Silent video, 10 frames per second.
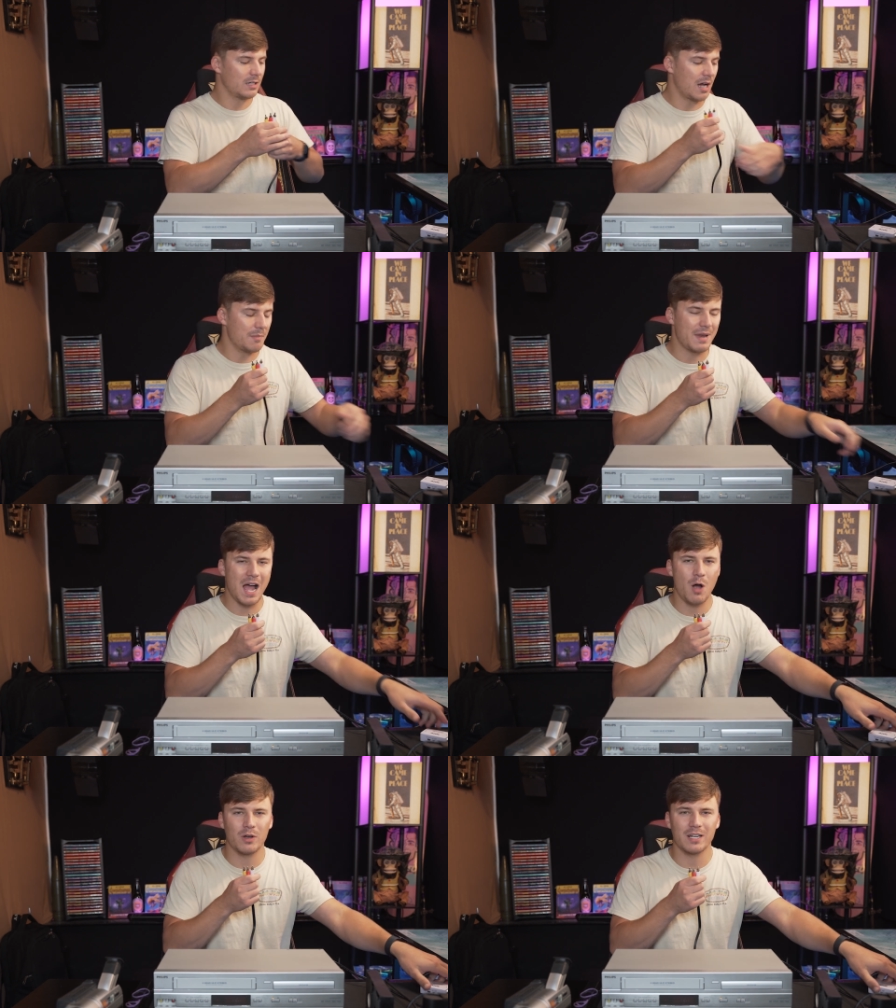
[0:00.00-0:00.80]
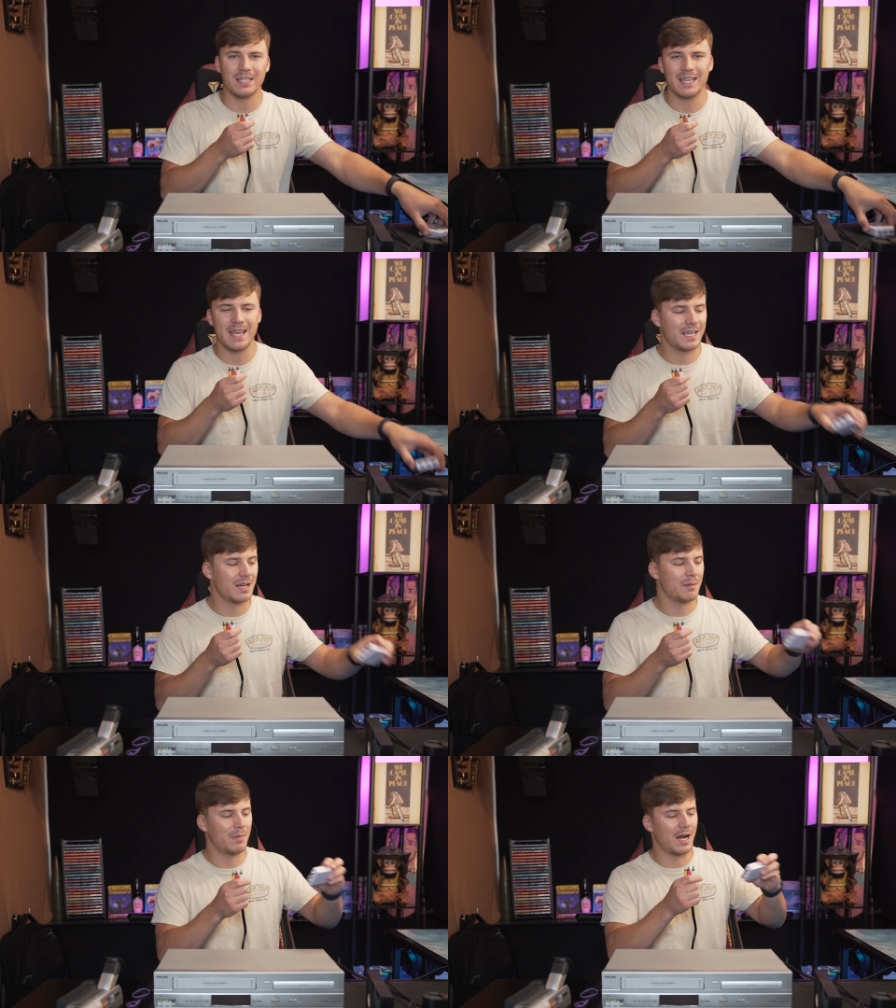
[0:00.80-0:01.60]
I'm now gonna take
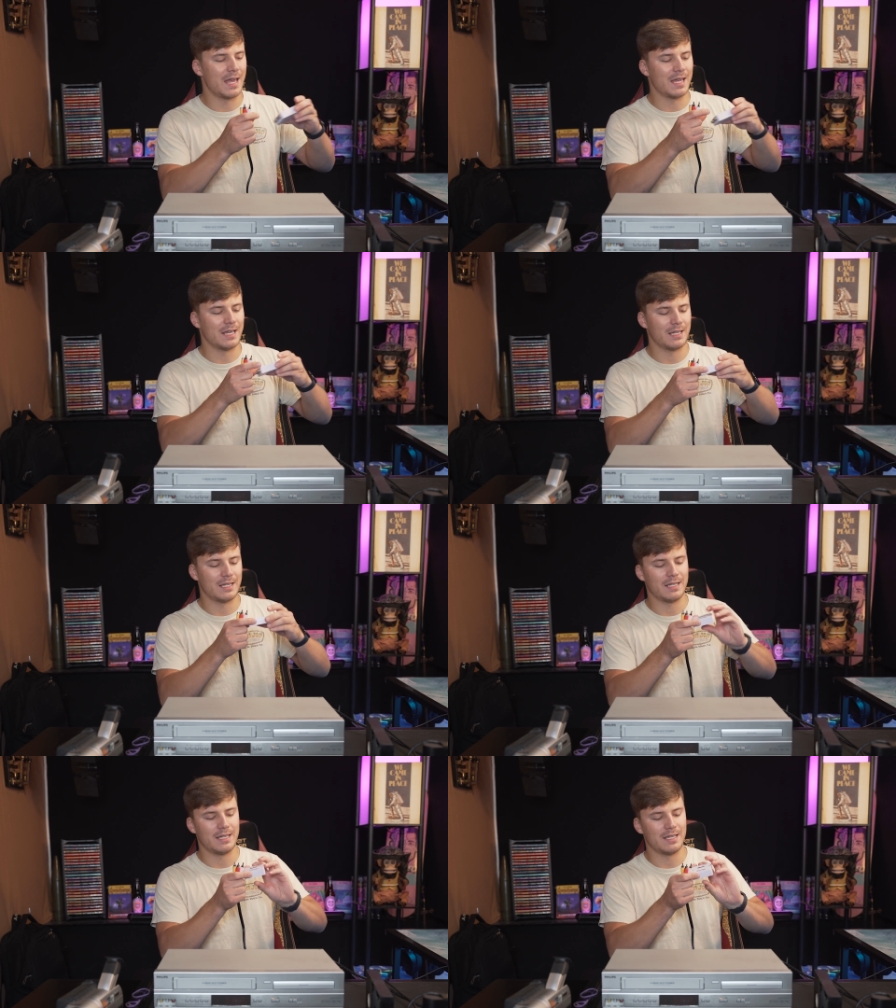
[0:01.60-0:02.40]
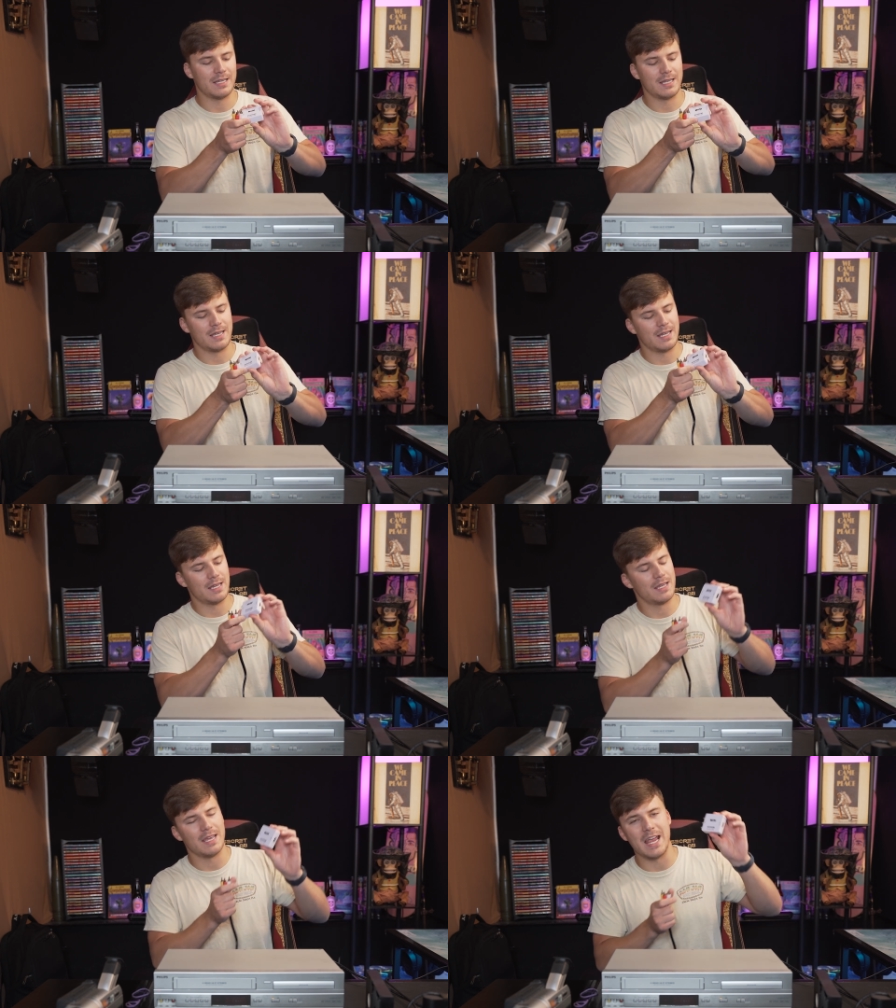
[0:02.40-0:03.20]
my
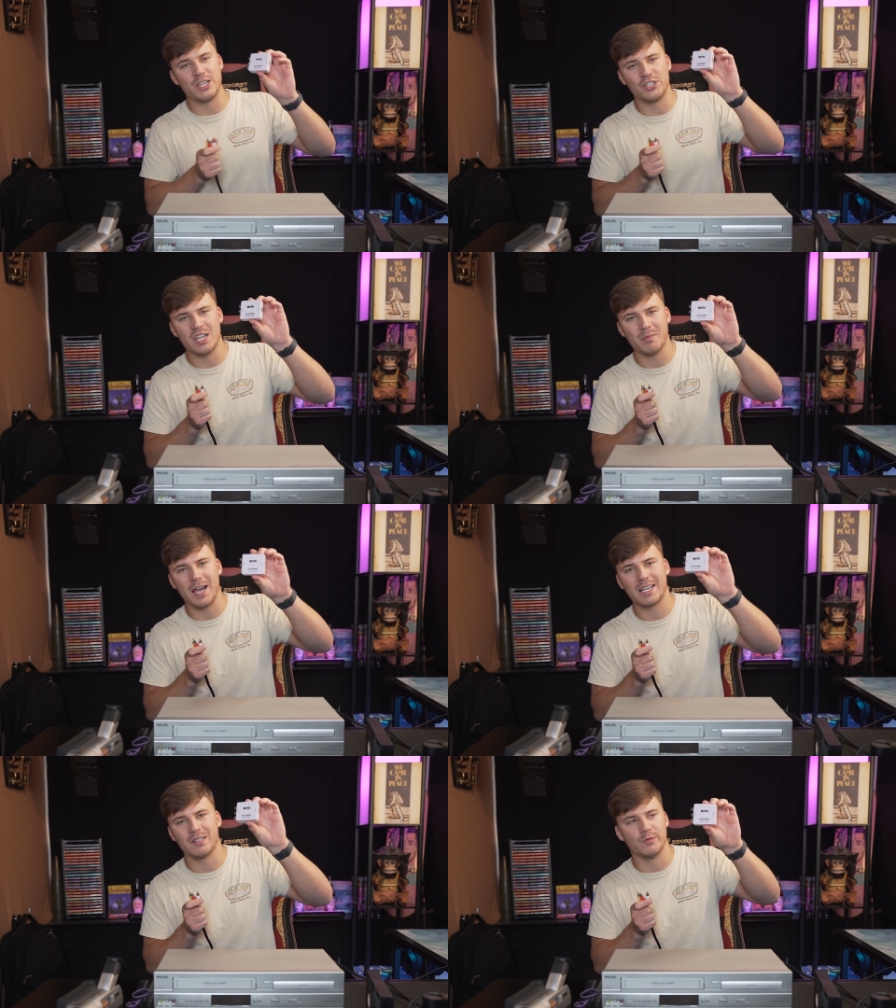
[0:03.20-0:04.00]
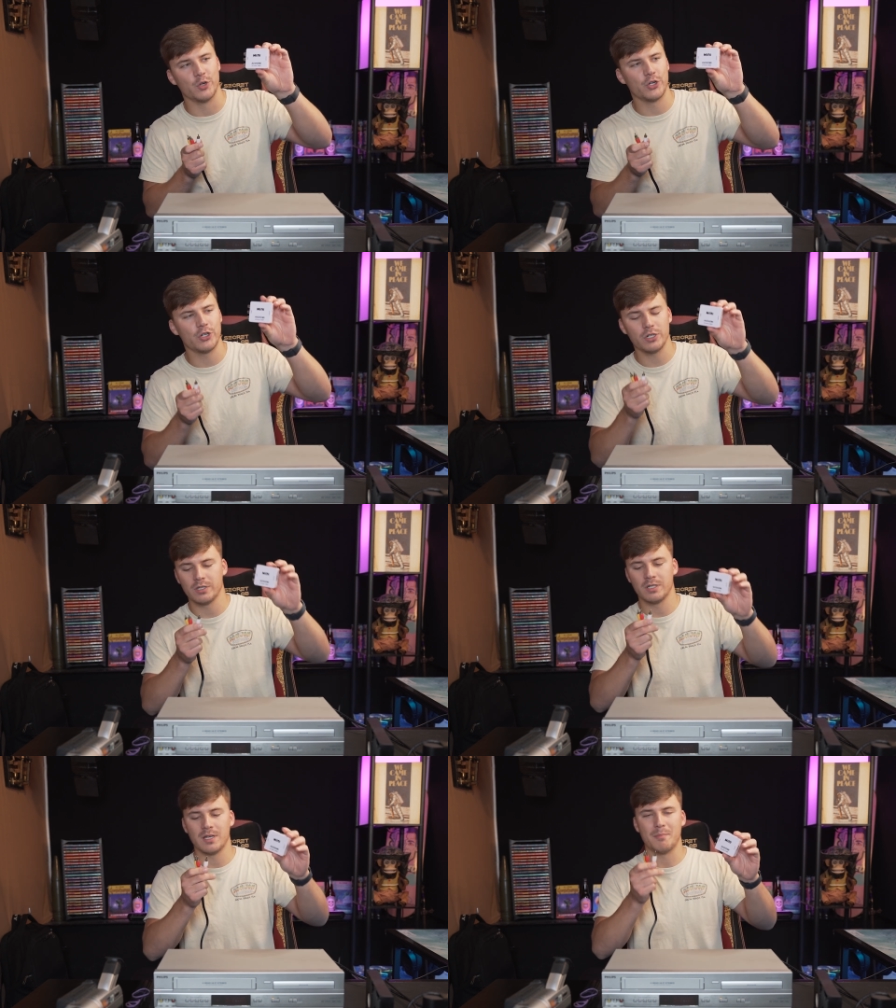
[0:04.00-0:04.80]
HDMI converter,
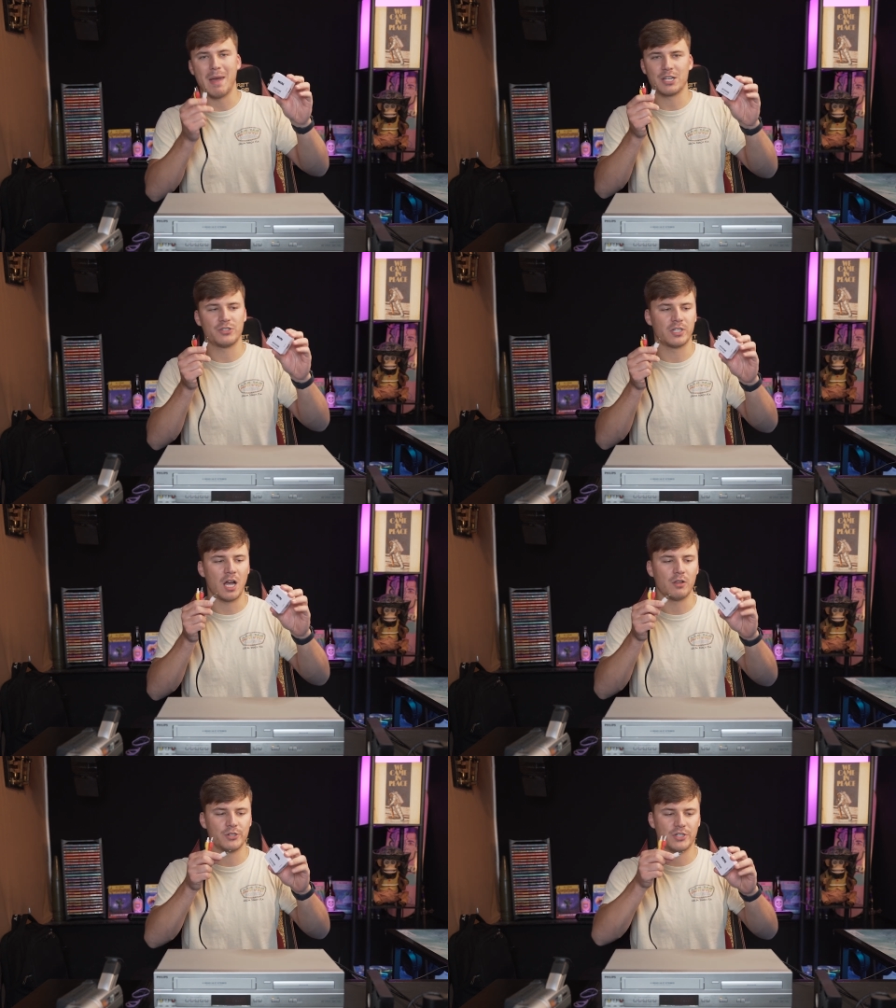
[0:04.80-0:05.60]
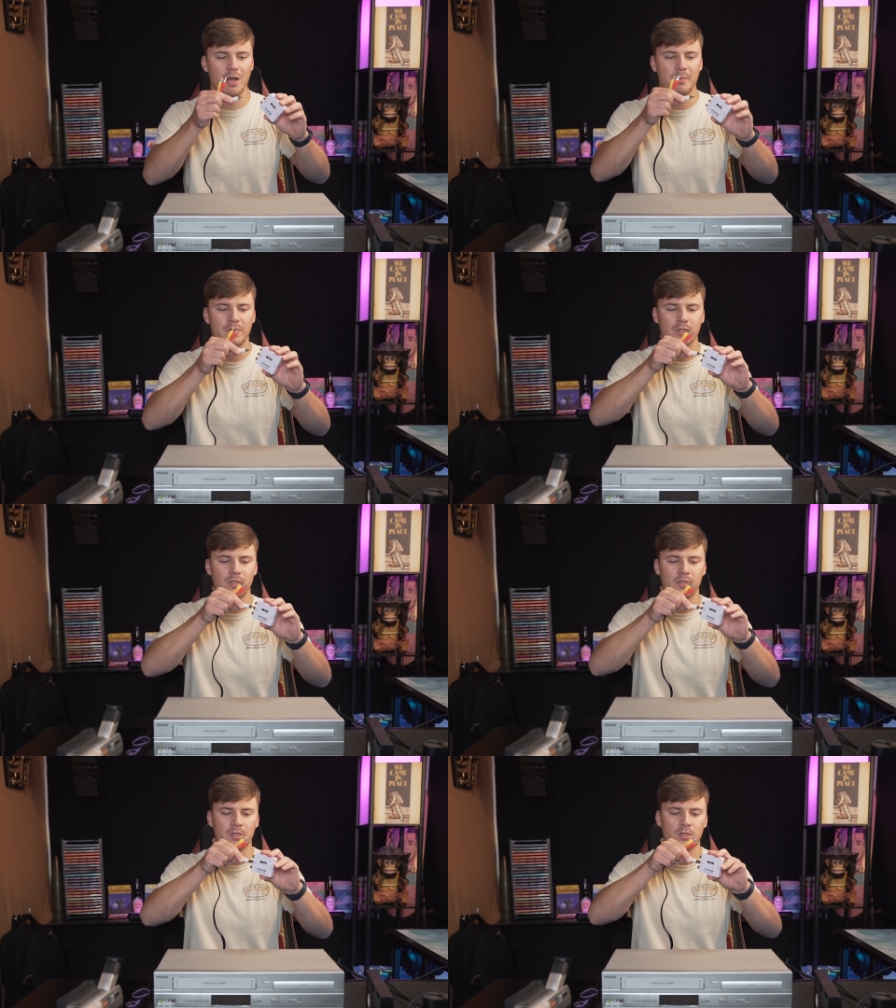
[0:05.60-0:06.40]
match the colors up,
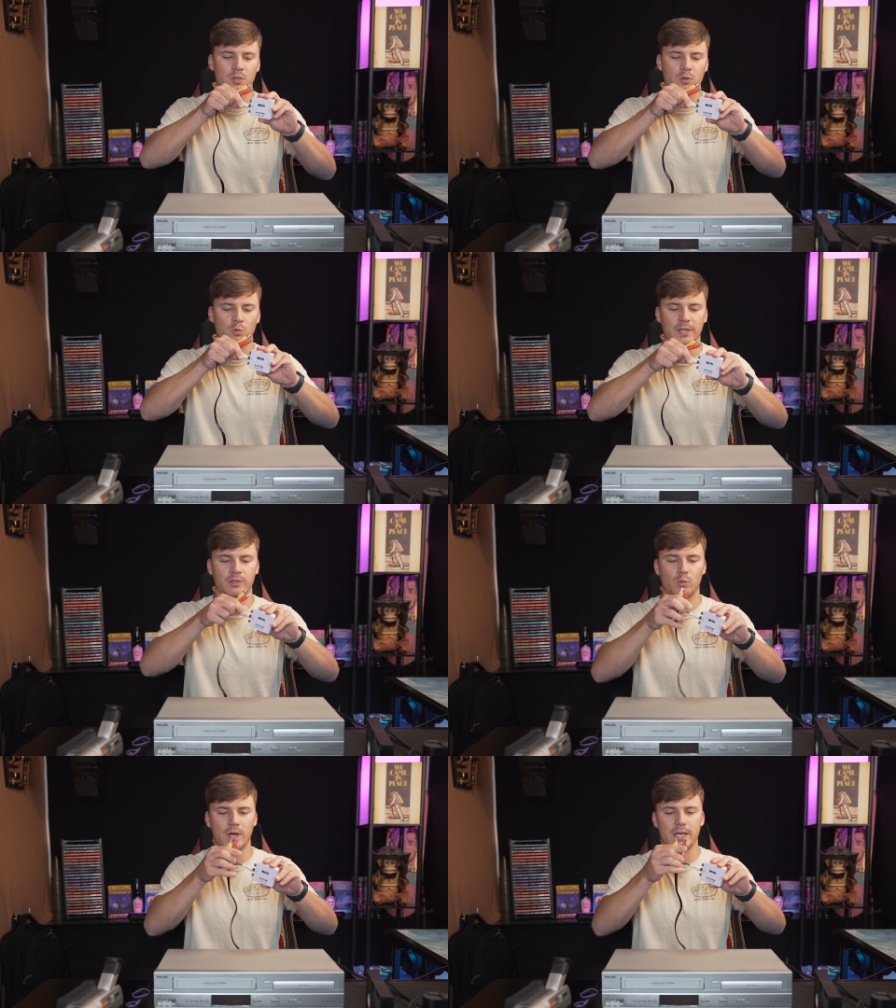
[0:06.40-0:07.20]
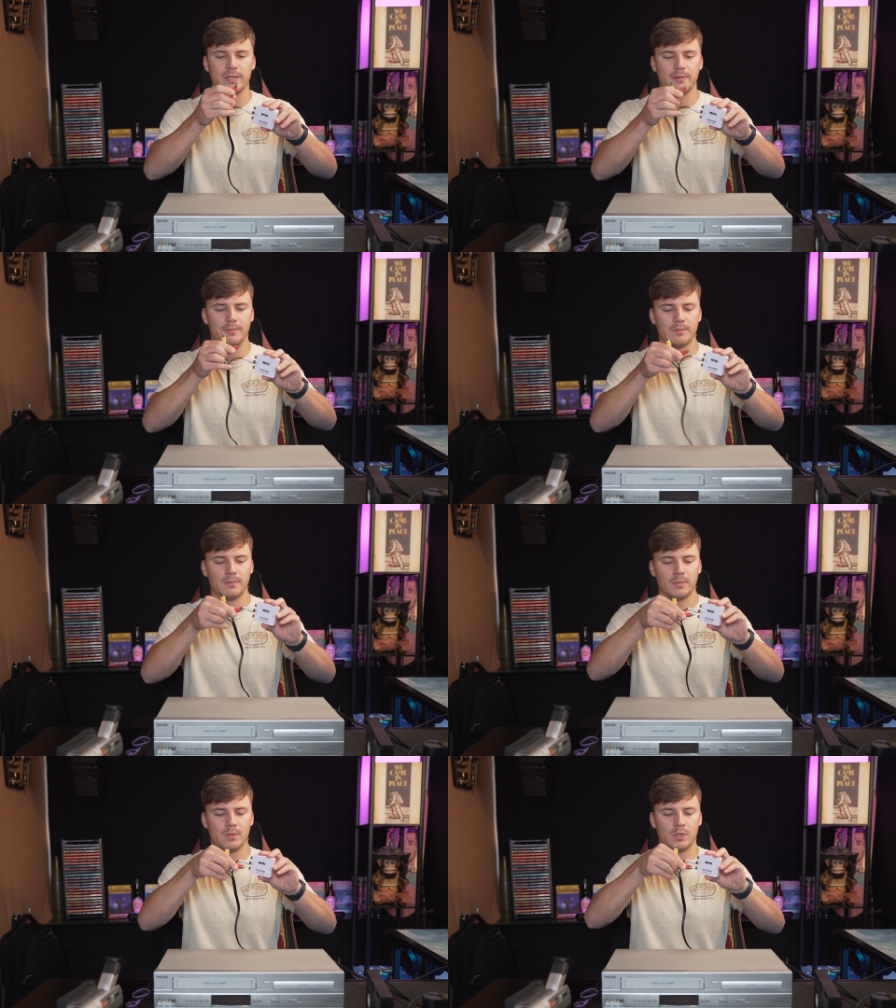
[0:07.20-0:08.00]
white to white,
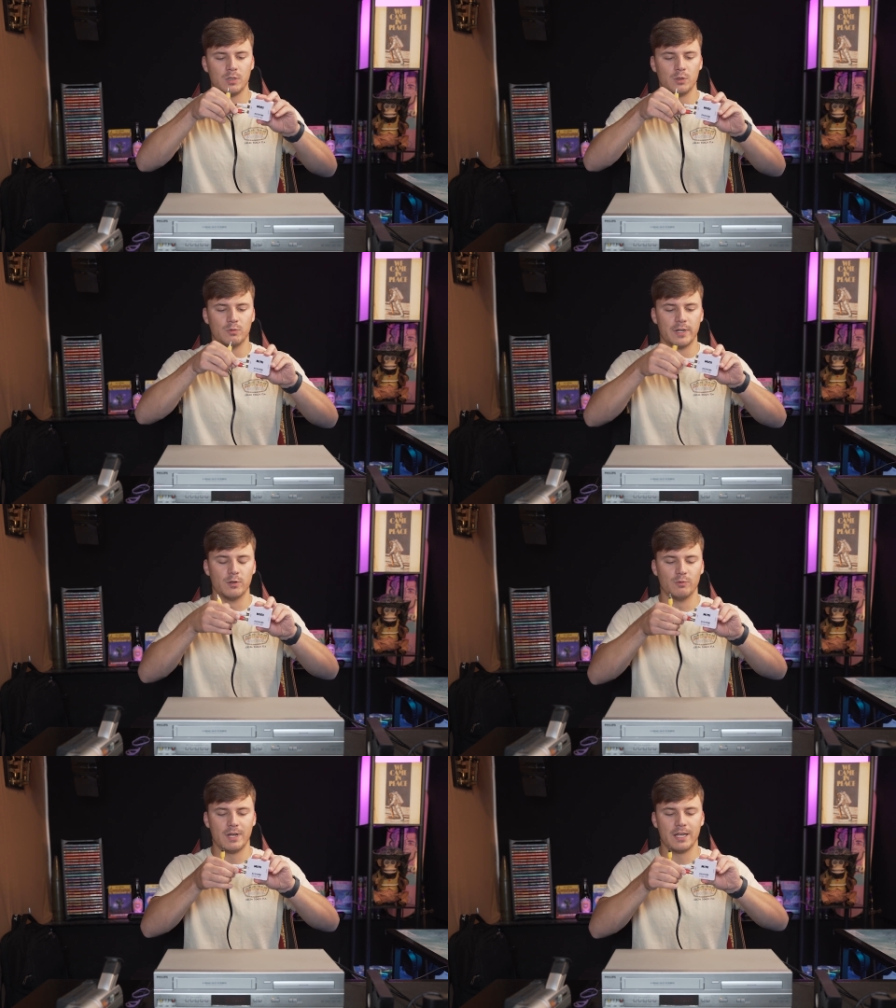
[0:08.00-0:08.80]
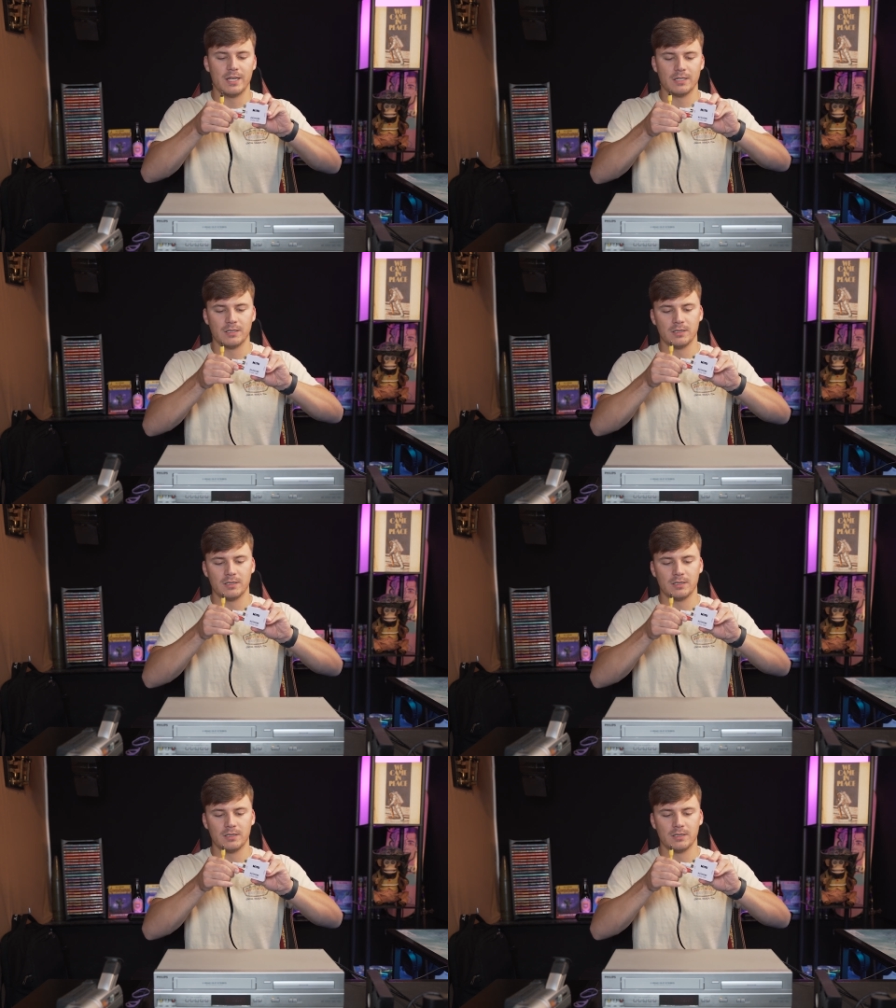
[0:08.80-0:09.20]
red to red,